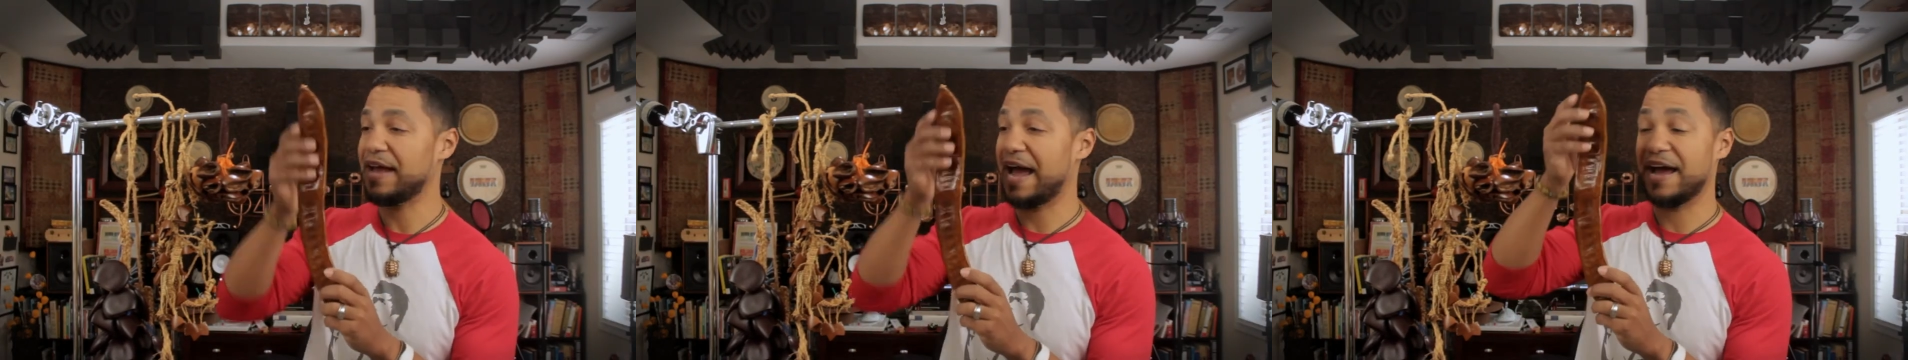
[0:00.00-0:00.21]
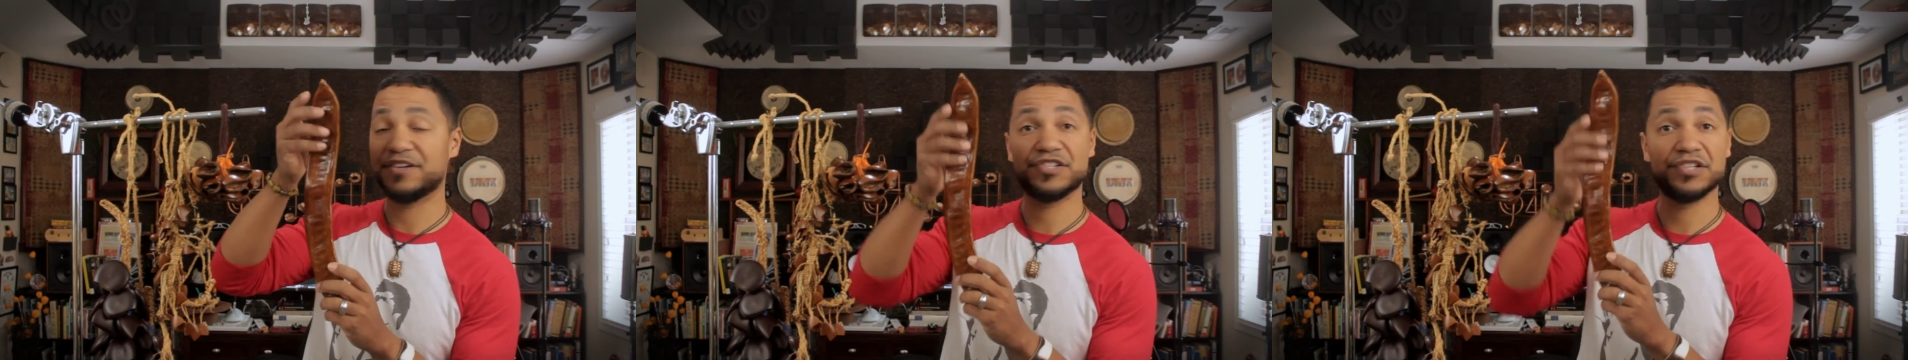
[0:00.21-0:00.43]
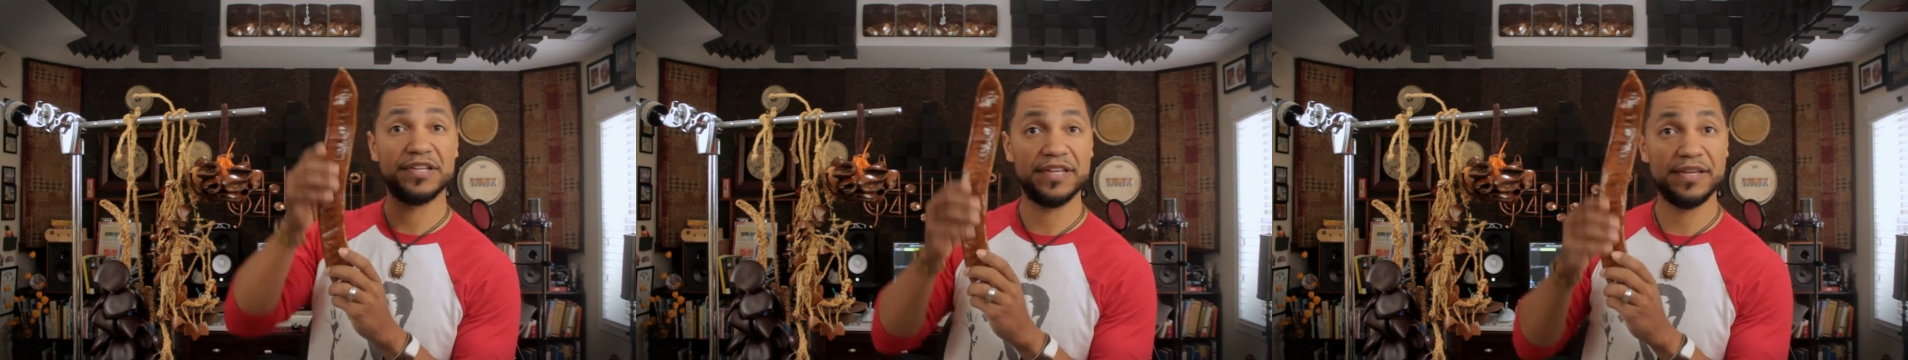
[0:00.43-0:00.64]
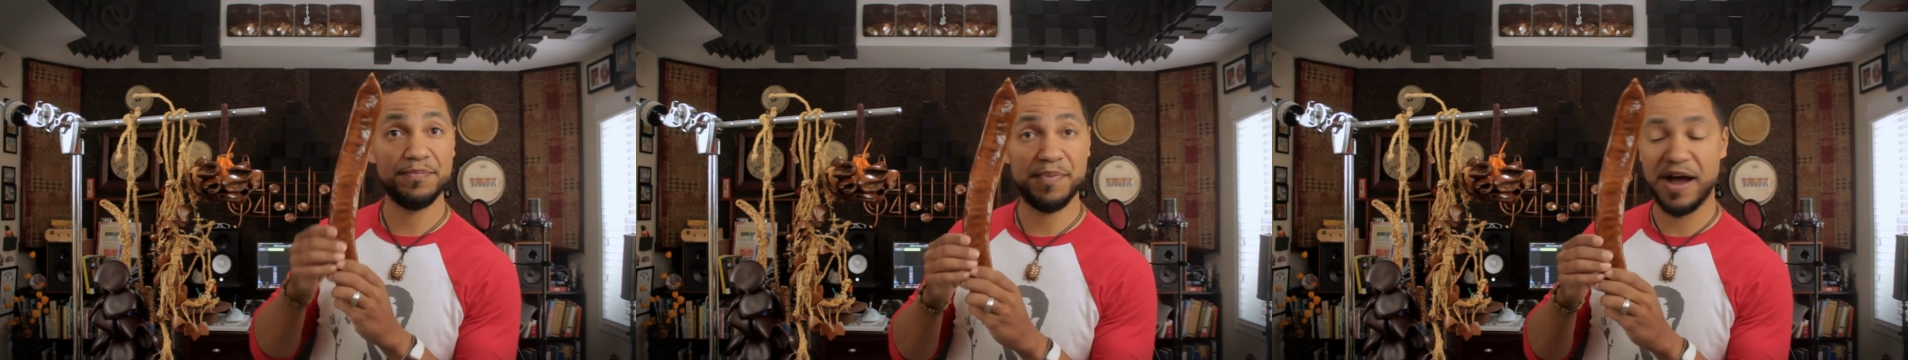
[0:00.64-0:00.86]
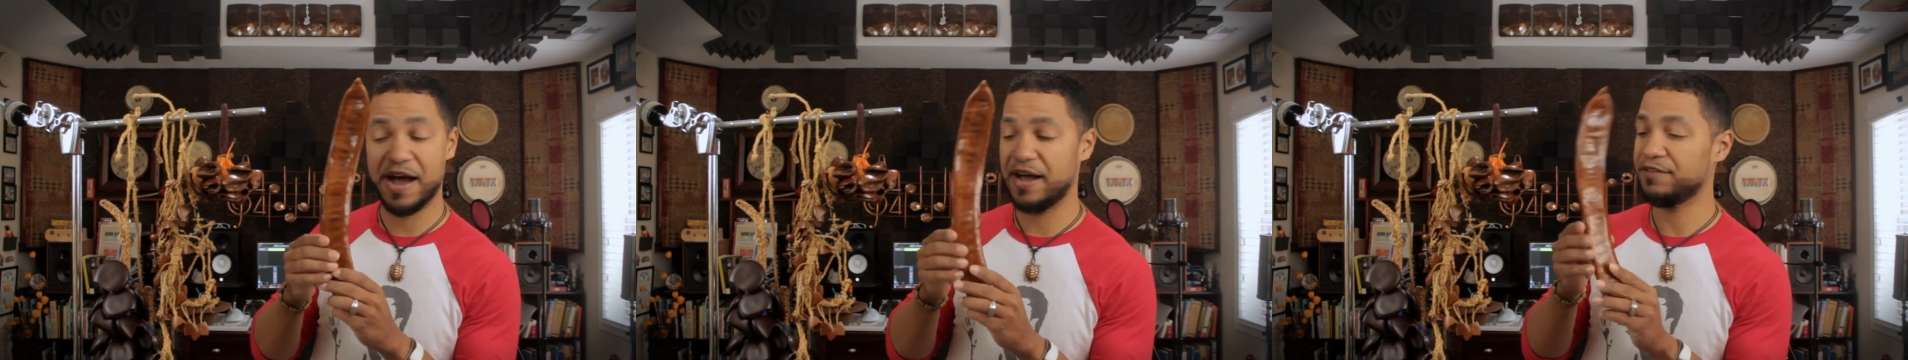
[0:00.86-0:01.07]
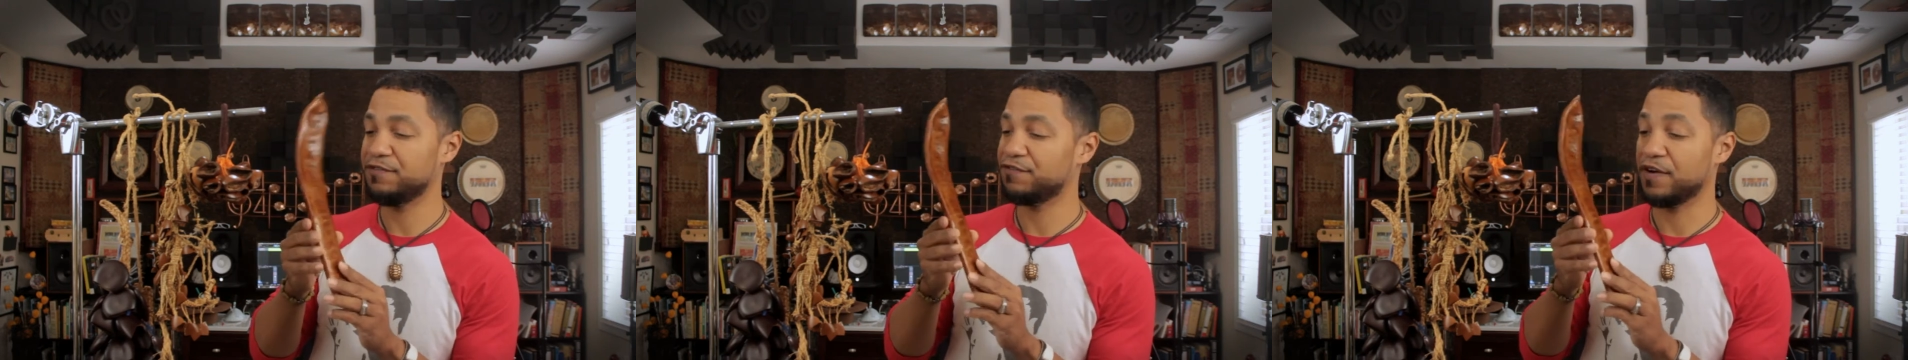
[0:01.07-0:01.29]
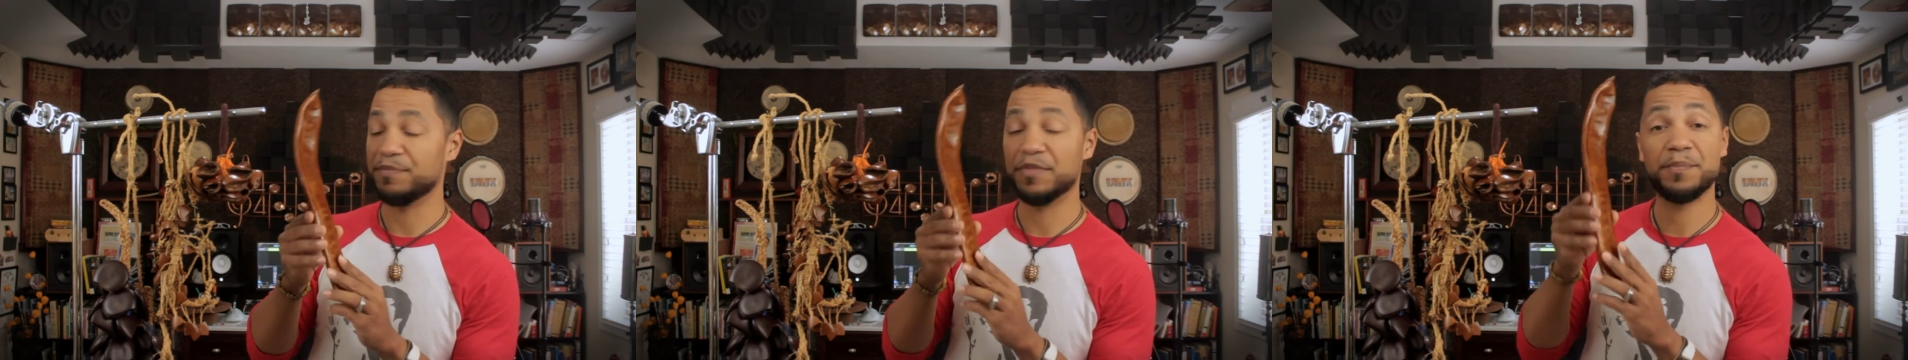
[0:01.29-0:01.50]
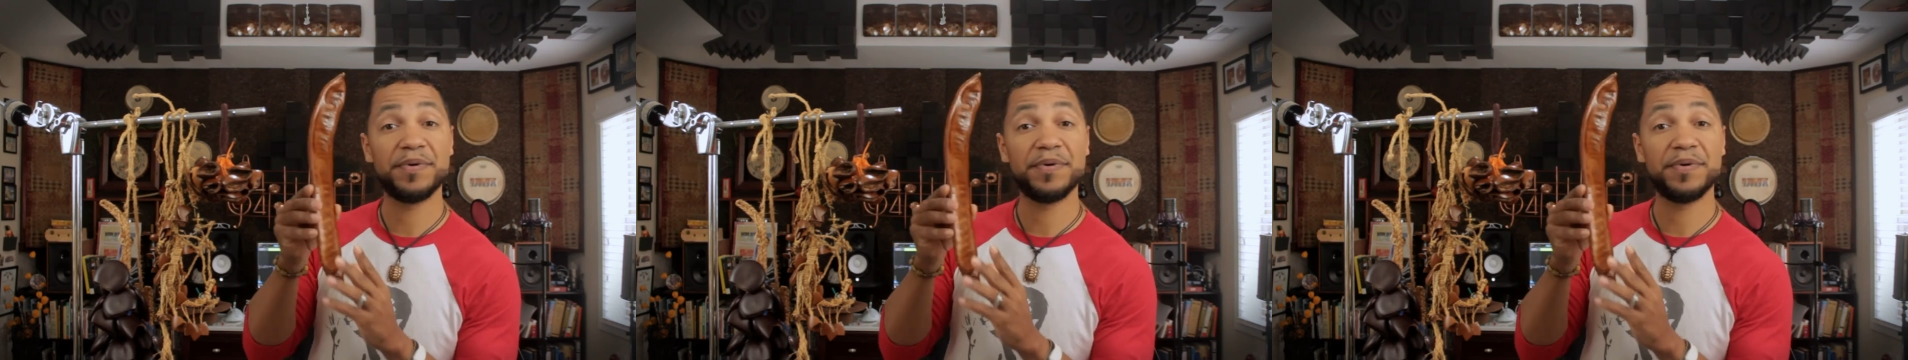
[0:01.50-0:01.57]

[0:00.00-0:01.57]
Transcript: actually, pod from the